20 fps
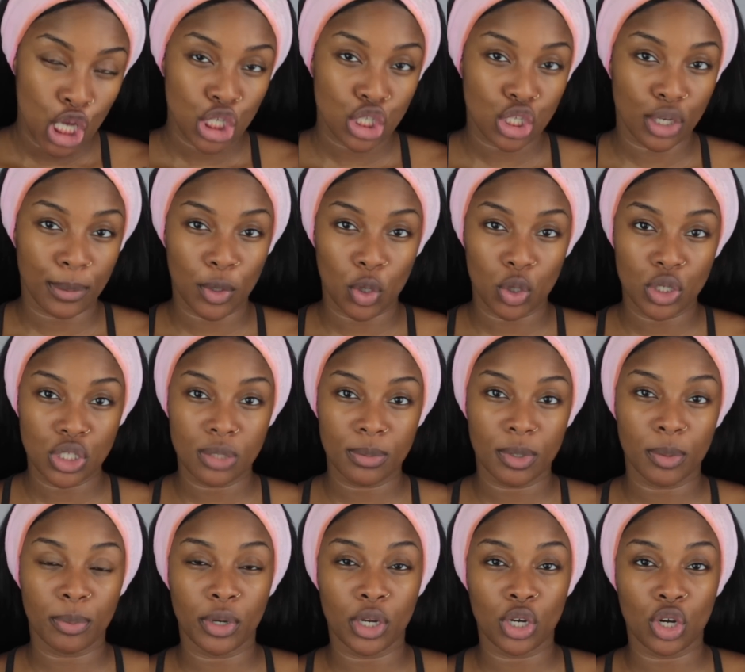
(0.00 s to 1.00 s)
So I'm going to
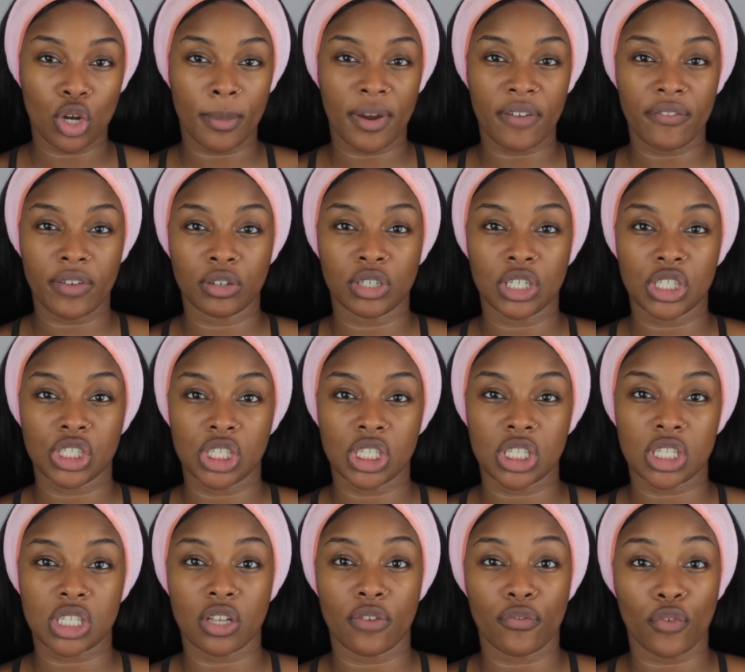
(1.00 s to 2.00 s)
be putting on my foundation
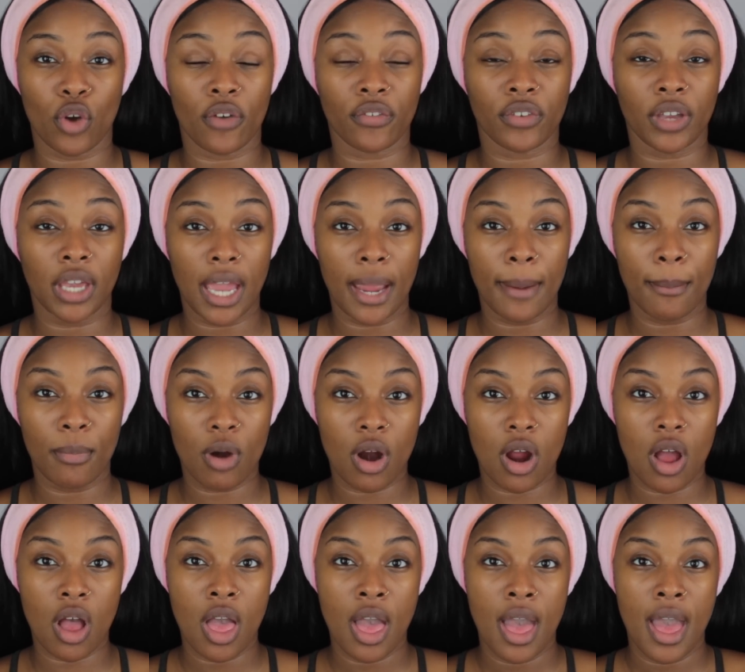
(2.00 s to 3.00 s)
and stuff off
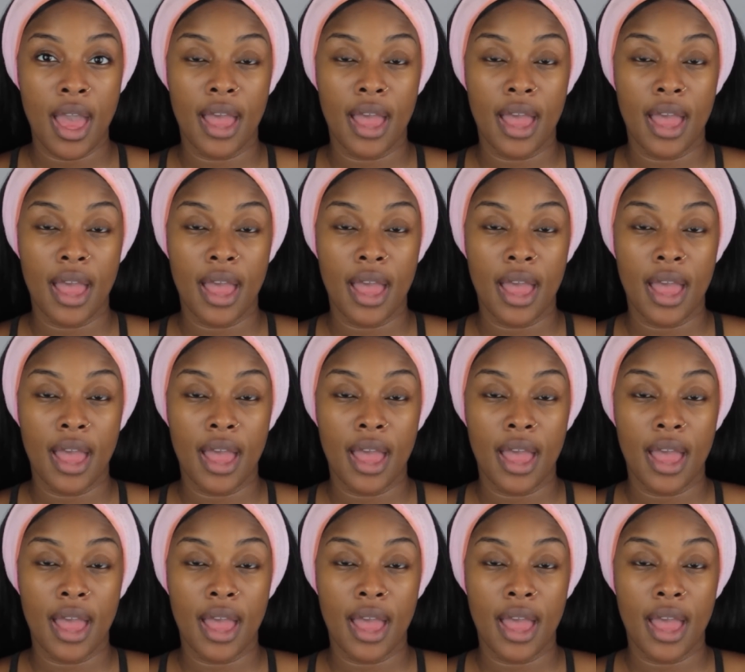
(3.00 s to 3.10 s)
camera.